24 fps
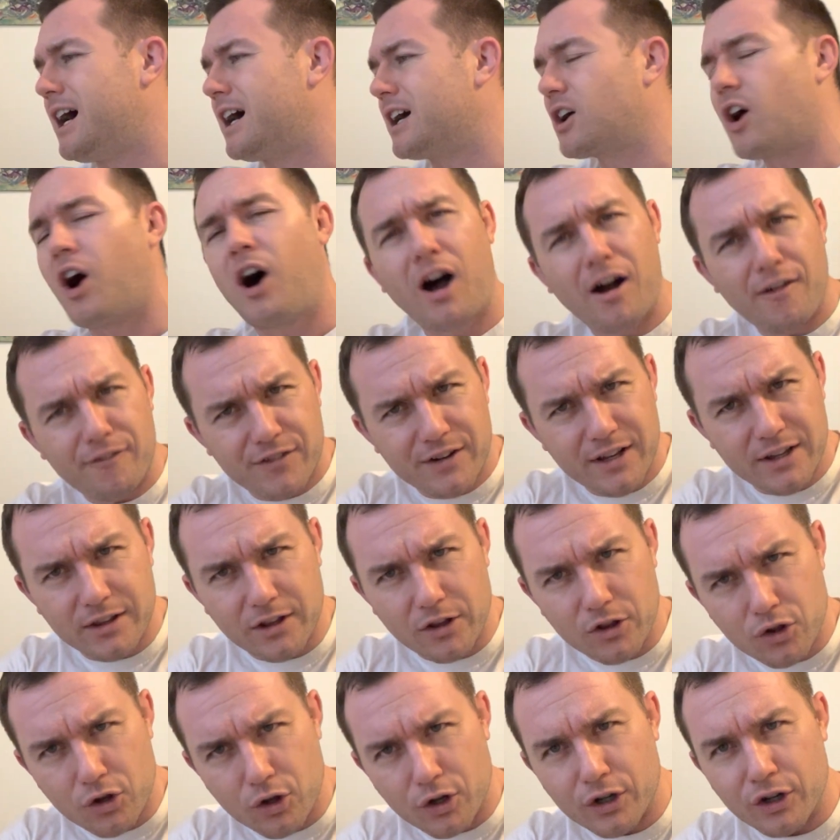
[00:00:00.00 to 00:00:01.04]
confident
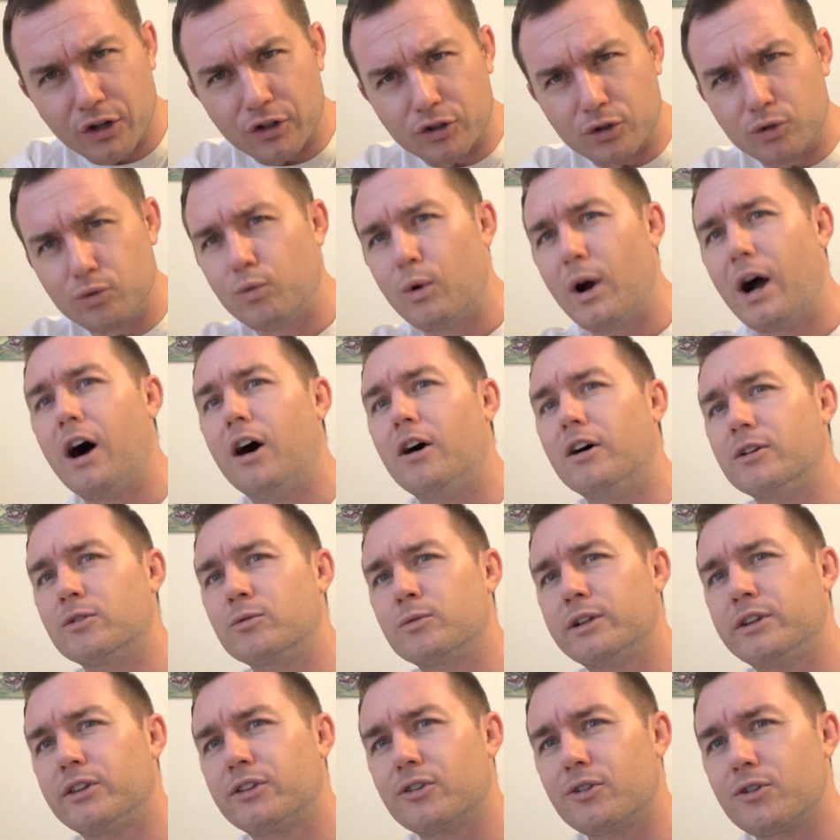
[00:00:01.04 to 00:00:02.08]
that you're going to do well in
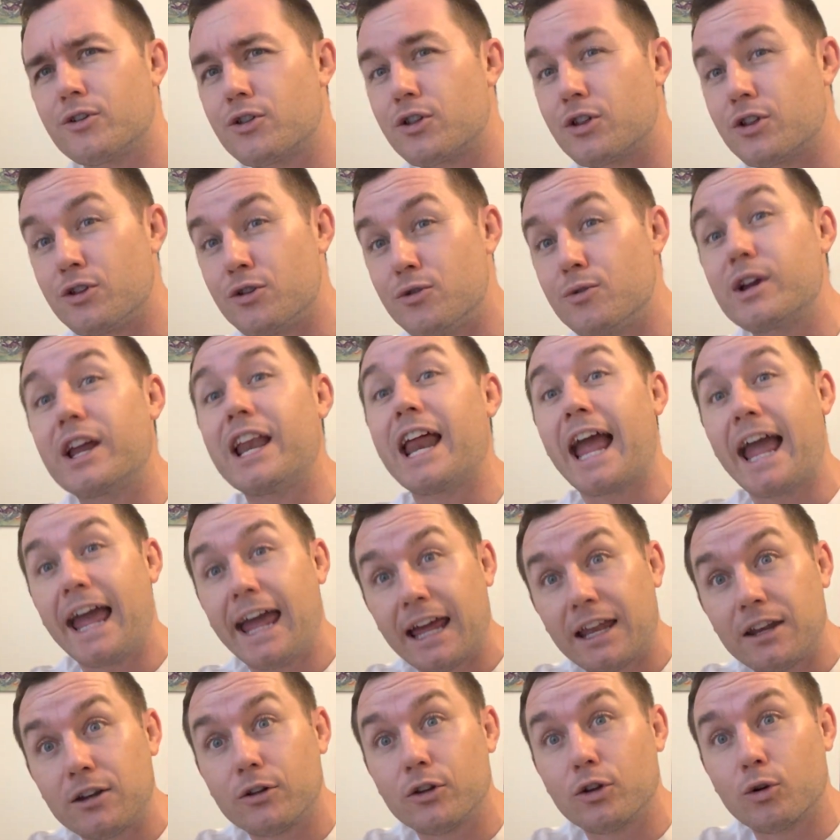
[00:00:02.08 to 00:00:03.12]
research and you can
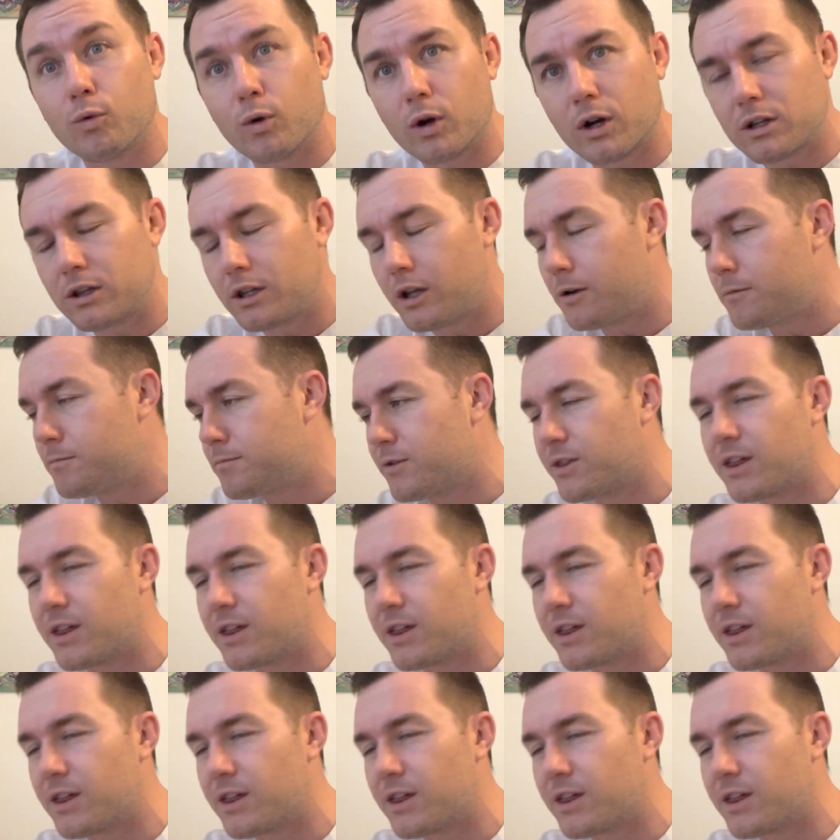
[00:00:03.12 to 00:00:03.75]
handle the workload.